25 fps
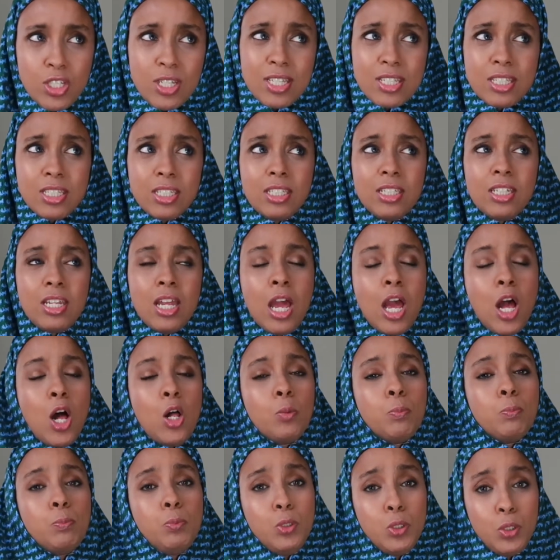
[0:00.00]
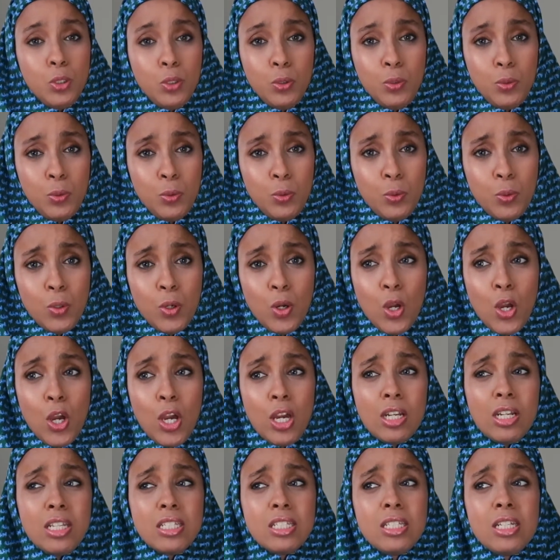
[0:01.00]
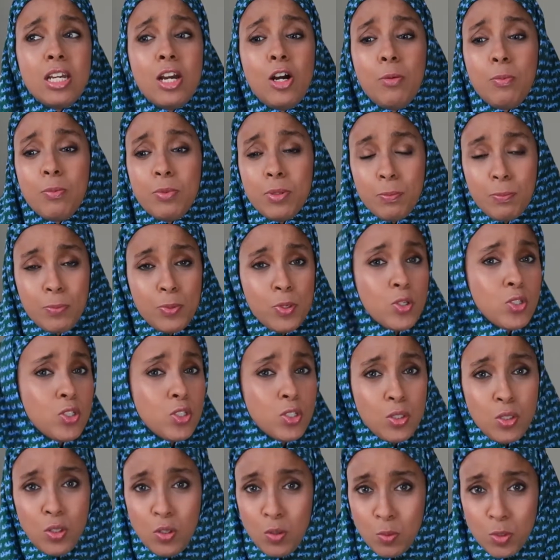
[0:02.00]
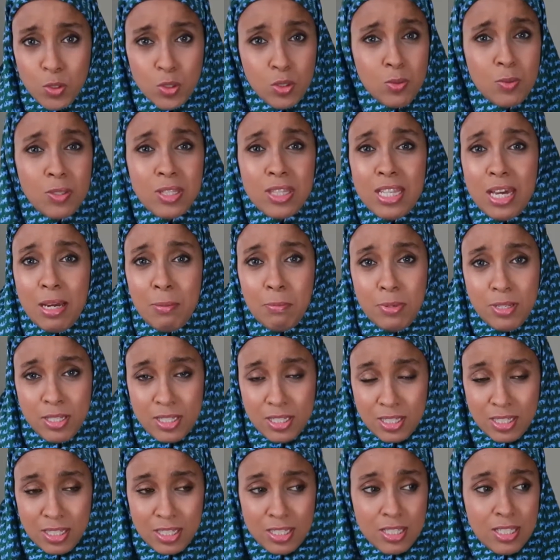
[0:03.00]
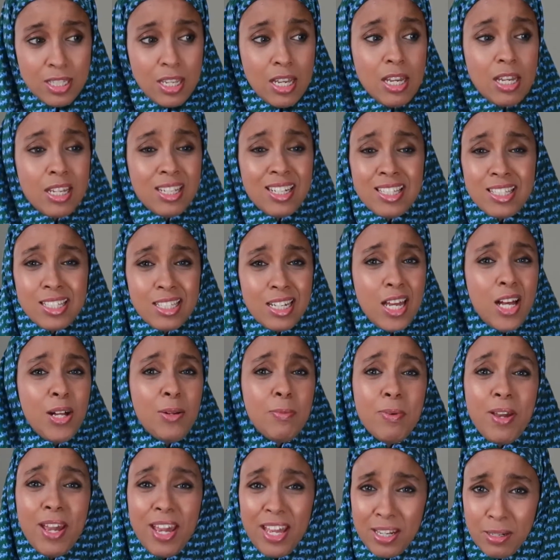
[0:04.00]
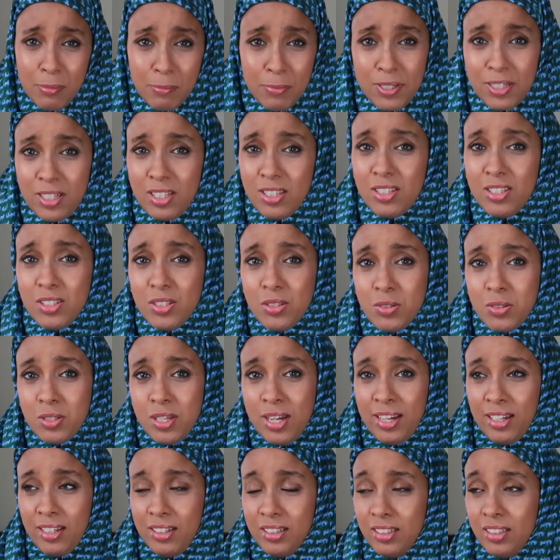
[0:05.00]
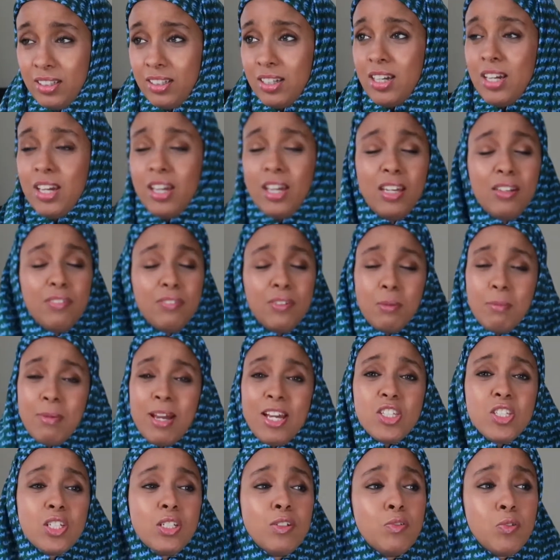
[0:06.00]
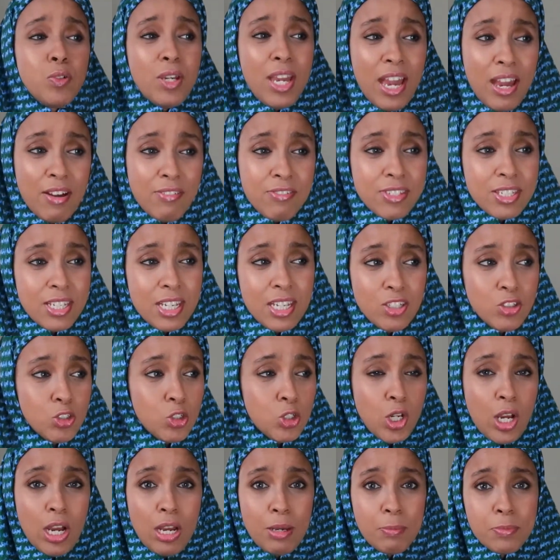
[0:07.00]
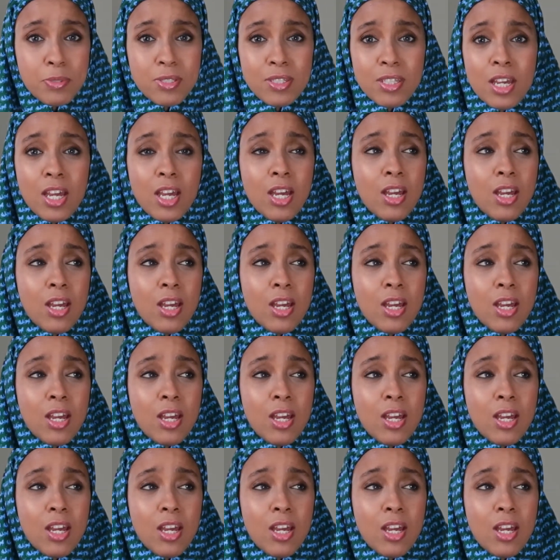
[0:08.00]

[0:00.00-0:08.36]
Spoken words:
doesn't help you, doesn't help the person who was doing that business, doesn't help anybody in the society. Imagine if we have 10 shops